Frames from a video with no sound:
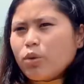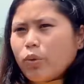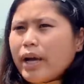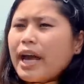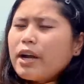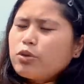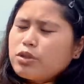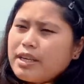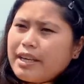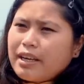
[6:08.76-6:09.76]
Why are you
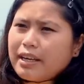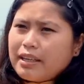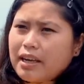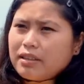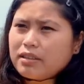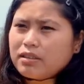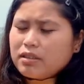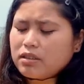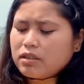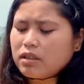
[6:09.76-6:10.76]
saying like that?
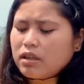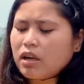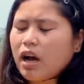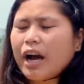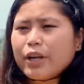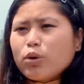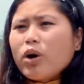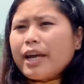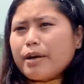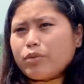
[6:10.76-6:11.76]
I
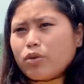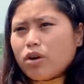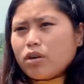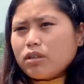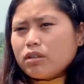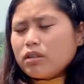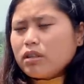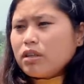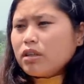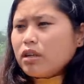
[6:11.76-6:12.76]
know I am wrong,
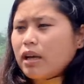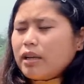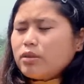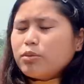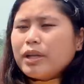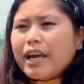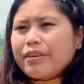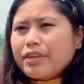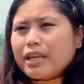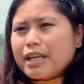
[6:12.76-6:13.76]
and when
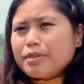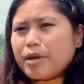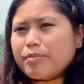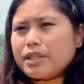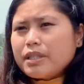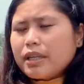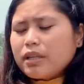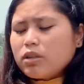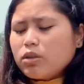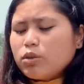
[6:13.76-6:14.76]
I realize my mistake,
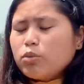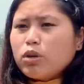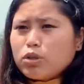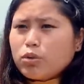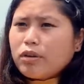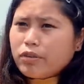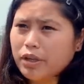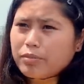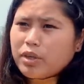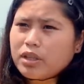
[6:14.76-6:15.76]
you want to
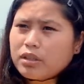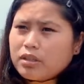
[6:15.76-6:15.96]
avoid me?